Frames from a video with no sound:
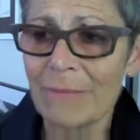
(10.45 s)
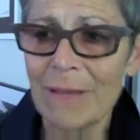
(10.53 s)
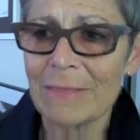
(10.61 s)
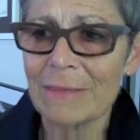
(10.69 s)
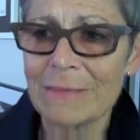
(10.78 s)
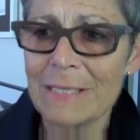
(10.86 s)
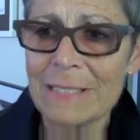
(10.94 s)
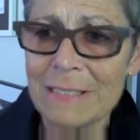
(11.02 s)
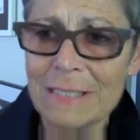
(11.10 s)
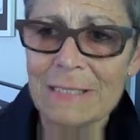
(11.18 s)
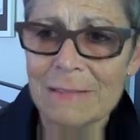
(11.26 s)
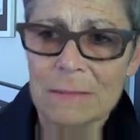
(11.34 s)
I've got the
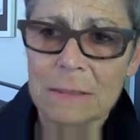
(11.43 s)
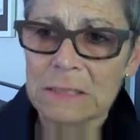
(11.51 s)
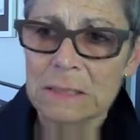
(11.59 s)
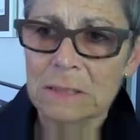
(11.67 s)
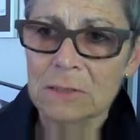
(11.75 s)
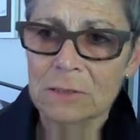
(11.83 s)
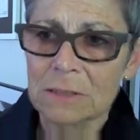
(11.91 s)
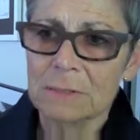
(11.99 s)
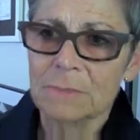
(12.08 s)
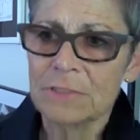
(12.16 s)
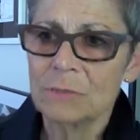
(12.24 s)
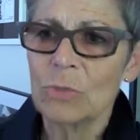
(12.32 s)
DTs, the Donald
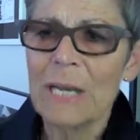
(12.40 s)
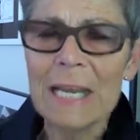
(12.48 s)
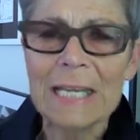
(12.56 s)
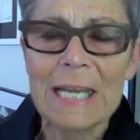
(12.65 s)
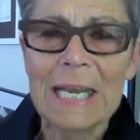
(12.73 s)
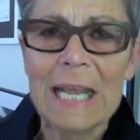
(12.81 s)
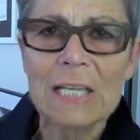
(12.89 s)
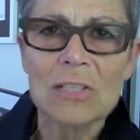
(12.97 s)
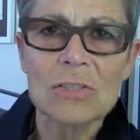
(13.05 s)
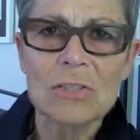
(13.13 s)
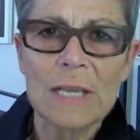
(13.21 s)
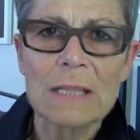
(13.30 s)
Trumps. And when I get
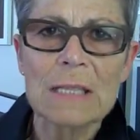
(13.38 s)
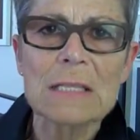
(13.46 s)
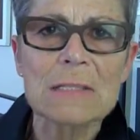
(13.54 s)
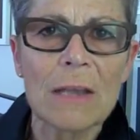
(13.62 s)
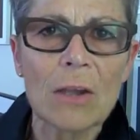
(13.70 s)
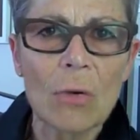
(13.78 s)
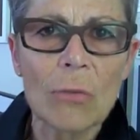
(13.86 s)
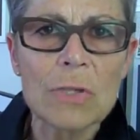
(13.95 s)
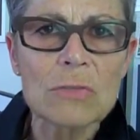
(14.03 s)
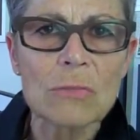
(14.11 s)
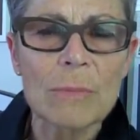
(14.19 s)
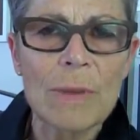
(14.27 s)
anxious like this, I
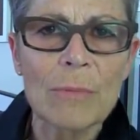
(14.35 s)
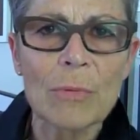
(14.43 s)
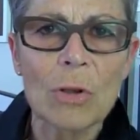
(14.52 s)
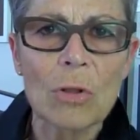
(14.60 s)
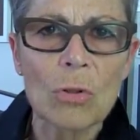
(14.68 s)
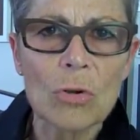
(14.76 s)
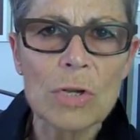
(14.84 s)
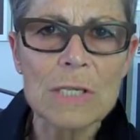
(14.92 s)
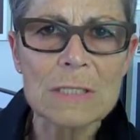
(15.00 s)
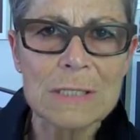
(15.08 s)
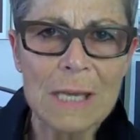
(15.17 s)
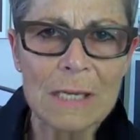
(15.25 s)
always remember what
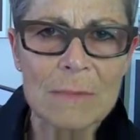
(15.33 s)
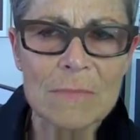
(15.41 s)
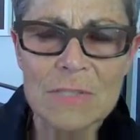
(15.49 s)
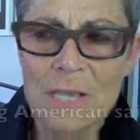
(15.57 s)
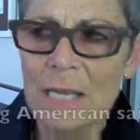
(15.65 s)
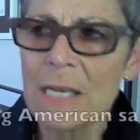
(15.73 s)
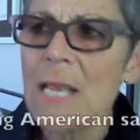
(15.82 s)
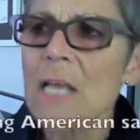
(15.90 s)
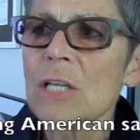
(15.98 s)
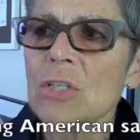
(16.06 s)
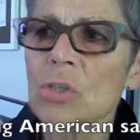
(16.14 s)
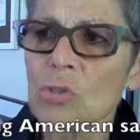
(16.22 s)
Gloria Steinem said
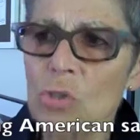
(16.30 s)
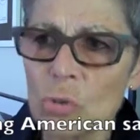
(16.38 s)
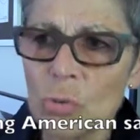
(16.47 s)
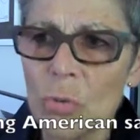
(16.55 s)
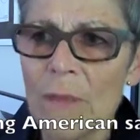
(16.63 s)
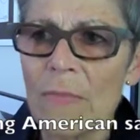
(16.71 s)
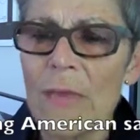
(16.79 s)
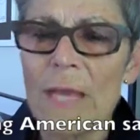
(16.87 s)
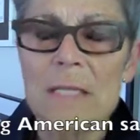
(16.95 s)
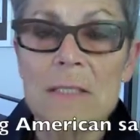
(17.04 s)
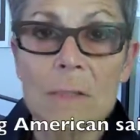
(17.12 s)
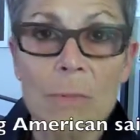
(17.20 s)
to do, and
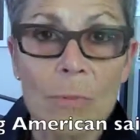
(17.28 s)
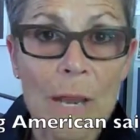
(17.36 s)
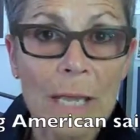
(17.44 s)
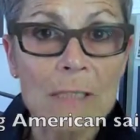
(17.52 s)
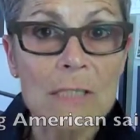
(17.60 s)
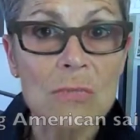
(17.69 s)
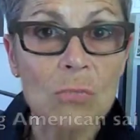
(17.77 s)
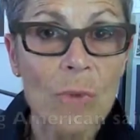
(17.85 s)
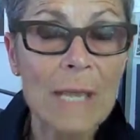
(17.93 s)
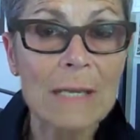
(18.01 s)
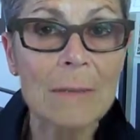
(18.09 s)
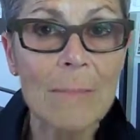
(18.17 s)
that is to practice
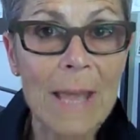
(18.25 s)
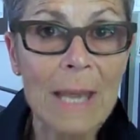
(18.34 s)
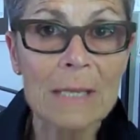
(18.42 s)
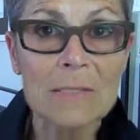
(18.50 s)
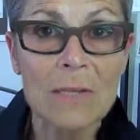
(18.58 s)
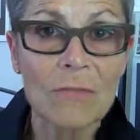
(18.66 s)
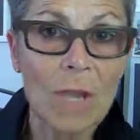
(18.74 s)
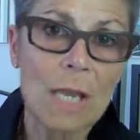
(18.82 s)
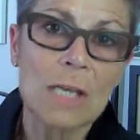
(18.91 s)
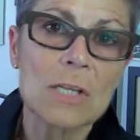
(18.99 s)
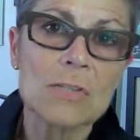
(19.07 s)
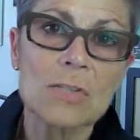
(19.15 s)
random acts of
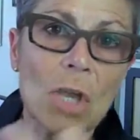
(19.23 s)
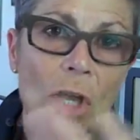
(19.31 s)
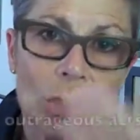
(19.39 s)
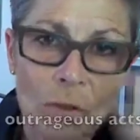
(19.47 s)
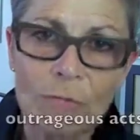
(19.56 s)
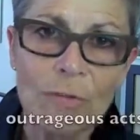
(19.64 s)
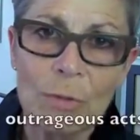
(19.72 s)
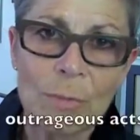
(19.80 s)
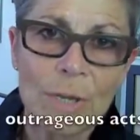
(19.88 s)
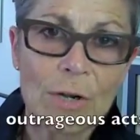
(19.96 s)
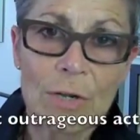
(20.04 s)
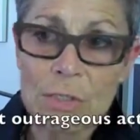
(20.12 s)
kindness. You'll feel
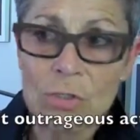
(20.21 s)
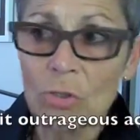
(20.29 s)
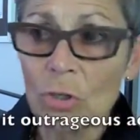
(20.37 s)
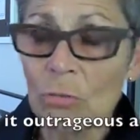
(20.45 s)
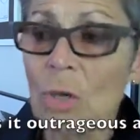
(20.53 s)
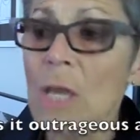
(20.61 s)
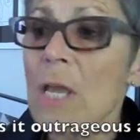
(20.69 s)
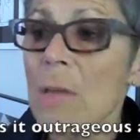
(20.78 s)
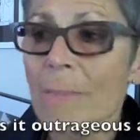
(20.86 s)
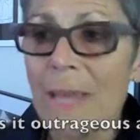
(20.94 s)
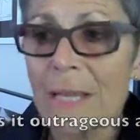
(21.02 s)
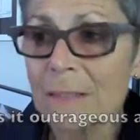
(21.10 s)
better. It's true.
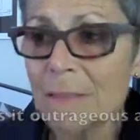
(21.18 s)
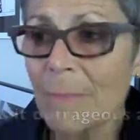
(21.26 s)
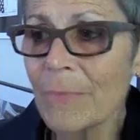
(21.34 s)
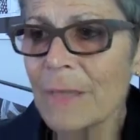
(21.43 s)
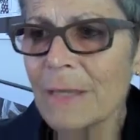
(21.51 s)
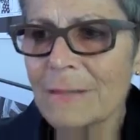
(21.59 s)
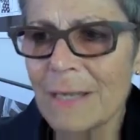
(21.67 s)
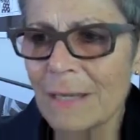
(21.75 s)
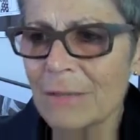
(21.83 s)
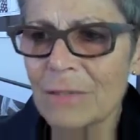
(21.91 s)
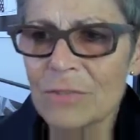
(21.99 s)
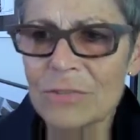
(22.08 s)
Make something,
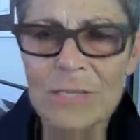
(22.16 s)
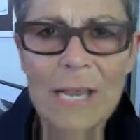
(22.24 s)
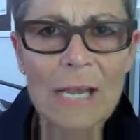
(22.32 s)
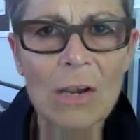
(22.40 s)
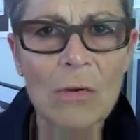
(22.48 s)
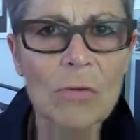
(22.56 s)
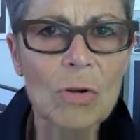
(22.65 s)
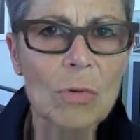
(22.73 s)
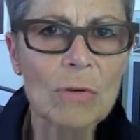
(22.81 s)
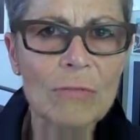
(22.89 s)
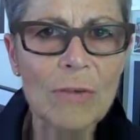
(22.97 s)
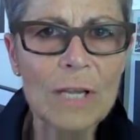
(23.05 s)
take a little snack over
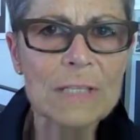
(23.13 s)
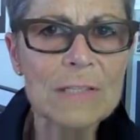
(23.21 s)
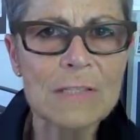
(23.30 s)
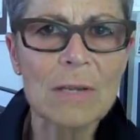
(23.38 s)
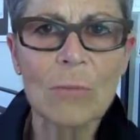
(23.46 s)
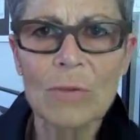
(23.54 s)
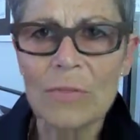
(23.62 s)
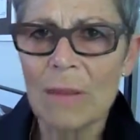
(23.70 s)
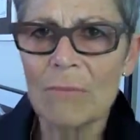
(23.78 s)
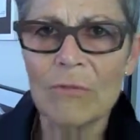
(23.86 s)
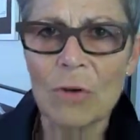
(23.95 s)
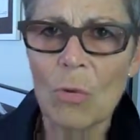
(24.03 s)
to a friend, sit with
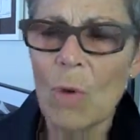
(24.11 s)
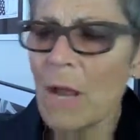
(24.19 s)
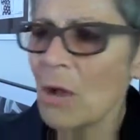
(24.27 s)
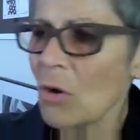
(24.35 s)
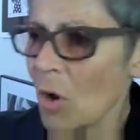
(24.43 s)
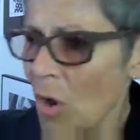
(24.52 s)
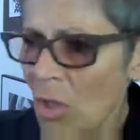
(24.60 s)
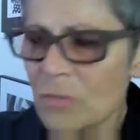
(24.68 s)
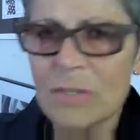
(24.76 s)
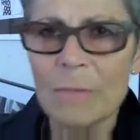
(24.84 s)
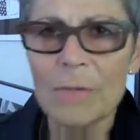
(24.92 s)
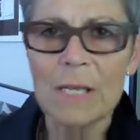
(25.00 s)
them for a while, call
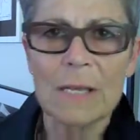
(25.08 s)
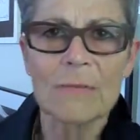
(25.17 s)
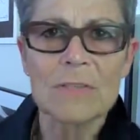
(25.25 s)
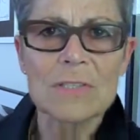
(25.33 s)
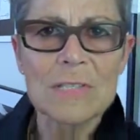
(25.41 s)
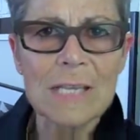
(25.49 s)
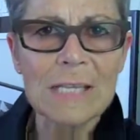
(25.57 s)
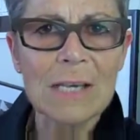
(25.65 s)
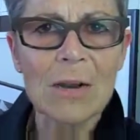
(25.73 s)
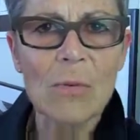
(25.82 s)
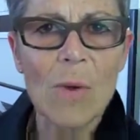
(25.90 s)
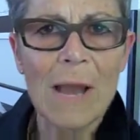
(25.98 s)
somebody you haven't seen
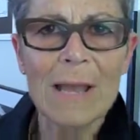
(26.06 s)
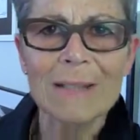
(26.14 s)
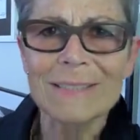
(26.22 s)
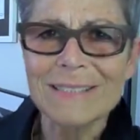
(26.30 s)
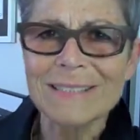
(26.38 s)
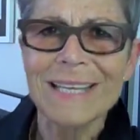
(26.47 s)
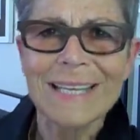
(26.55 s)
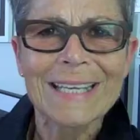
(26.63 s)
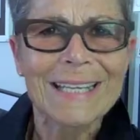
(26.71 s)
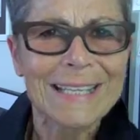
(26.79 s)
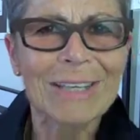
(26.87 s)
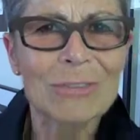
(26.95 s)
in a while. Just,
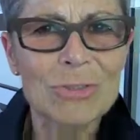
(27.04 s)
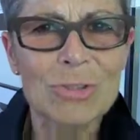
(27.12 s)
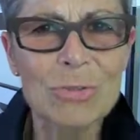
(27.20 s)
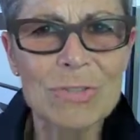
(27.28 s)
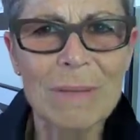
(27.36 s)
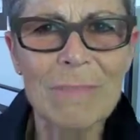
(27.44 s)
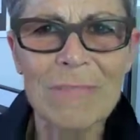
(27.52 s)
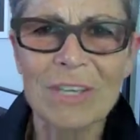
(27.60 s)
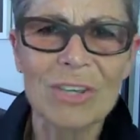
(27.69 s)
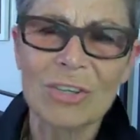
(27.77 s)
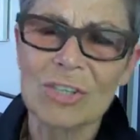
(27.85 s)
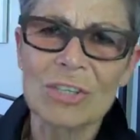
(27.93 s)
you know, do
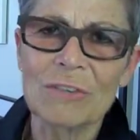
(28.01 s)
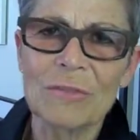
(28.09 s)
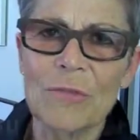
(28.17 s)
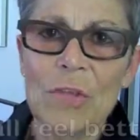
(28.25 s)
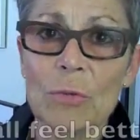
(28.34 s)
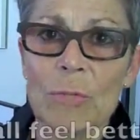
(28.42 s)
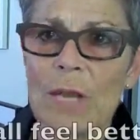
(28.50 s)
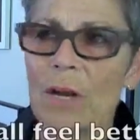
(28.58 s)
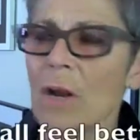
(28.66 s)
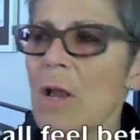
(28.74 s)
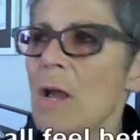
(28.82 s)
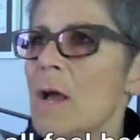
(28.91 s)
something good. You'll feel
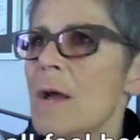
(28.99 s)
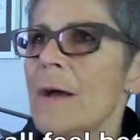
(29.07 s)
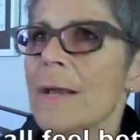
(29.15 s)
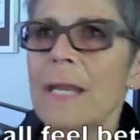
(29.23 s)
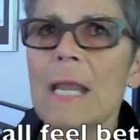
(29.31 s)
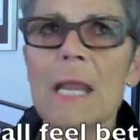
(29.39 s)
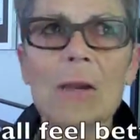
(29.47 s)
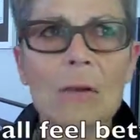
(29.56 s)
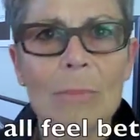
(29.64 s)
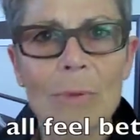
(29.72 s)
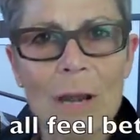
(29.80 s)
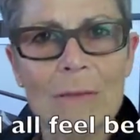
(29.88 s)
better. And here
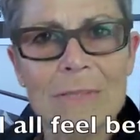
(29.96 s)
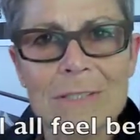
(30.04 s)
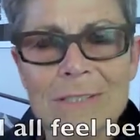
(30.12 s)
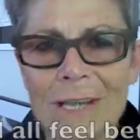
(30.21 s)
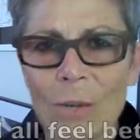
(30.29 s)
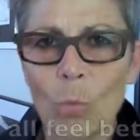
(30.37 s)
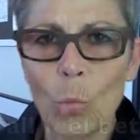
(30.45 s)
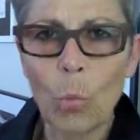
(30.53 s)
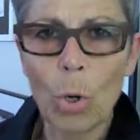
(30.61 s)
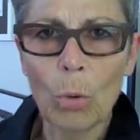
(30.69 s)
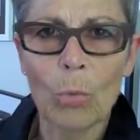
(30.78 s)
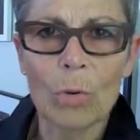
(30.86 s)
in
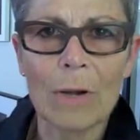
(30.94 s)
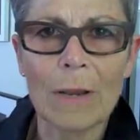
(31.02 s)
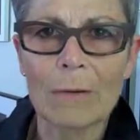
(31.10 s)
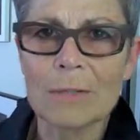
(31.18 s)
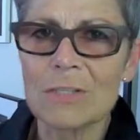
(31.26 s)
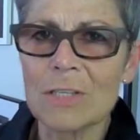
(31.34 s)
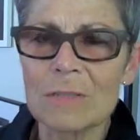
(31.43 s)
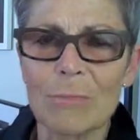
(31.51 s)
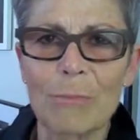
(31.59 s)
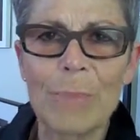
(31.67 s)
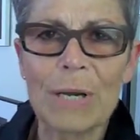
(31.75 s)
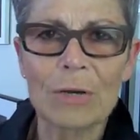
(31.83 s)
Provincetown, woo, we're
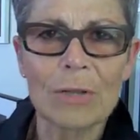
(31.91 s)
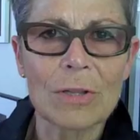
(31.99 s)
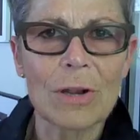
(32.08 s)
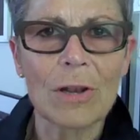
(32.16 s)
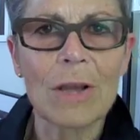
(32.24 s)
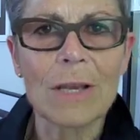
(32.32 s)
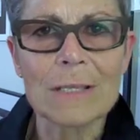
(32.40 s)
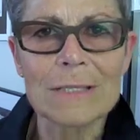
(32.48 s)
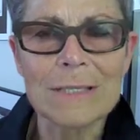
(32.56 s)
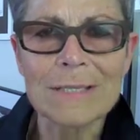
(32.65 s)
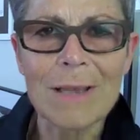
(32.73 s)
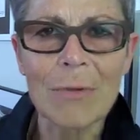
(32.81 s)
just barreling along
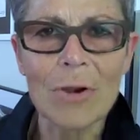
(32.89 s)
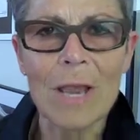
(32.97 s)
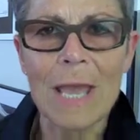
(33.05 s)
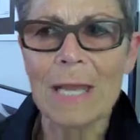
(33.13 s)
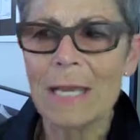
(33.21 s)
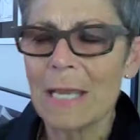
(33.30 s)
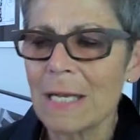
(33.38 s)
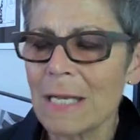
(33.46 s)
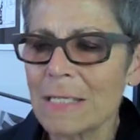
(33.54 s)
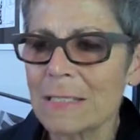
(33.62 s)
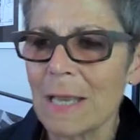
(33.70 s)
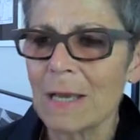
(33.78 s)
in summer, and it
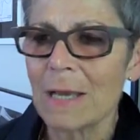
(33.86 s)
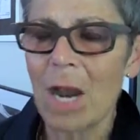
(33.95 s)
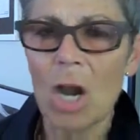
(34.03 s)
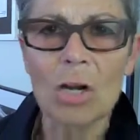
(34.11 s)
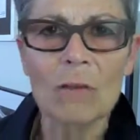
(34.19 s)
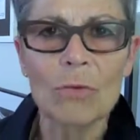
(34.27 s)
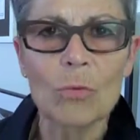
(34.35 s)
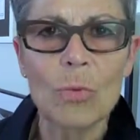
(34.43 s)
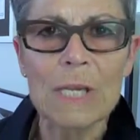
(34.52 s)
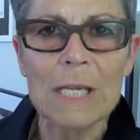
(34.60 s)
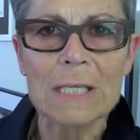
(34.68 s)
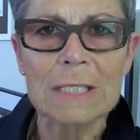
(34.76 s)
is Carnival
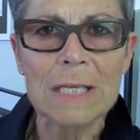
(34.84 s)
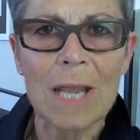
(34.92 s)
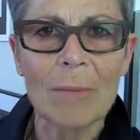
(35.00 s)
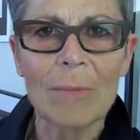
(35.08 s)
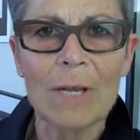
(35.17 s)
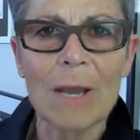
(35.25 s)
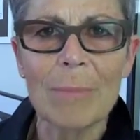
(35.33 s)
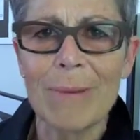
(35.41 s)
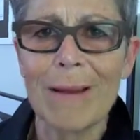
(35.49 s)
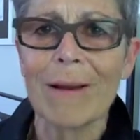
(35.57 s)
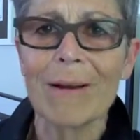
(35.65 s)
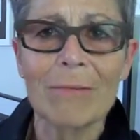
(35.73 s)
Week is coming
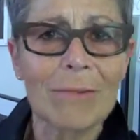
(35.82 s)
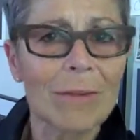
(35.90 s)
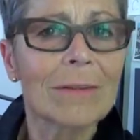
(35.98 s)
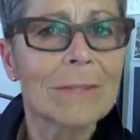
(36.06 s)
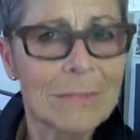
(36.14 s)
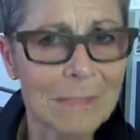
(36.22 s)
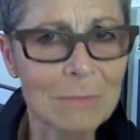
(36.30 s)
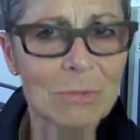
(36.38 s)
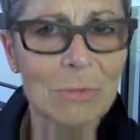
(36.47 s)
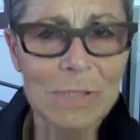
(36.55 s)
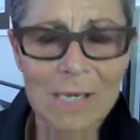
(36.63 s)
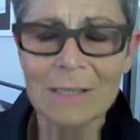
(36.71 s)
up. Carnival
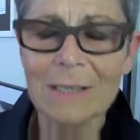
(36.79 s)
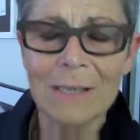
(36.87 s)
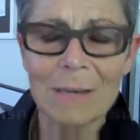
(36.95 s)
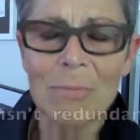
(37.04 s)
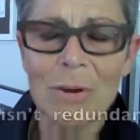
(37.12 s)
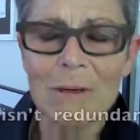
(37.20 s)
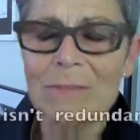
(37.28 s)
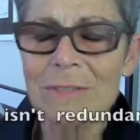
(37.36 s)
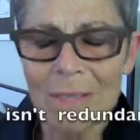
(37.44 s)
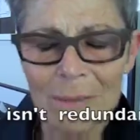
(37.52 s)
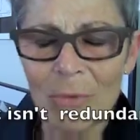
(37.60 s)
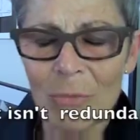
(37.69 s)
seems redundant in
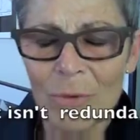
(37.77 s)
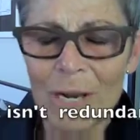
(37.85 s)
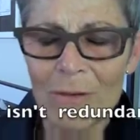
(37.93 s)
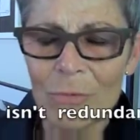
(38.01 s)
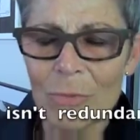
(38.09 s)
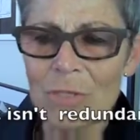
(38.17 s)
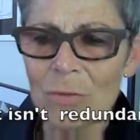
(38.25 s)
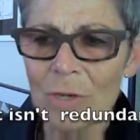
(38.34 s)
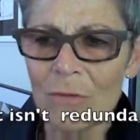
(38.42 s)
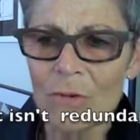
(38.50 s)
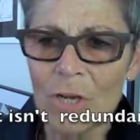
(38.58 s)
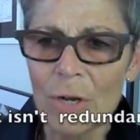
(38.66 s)
Provincetown, but whatever, we do
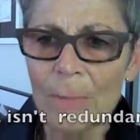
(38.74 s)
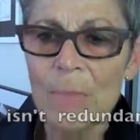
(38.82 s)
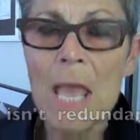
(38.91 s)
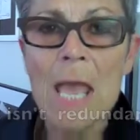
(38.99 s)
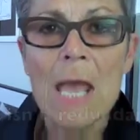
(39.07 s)
it every year.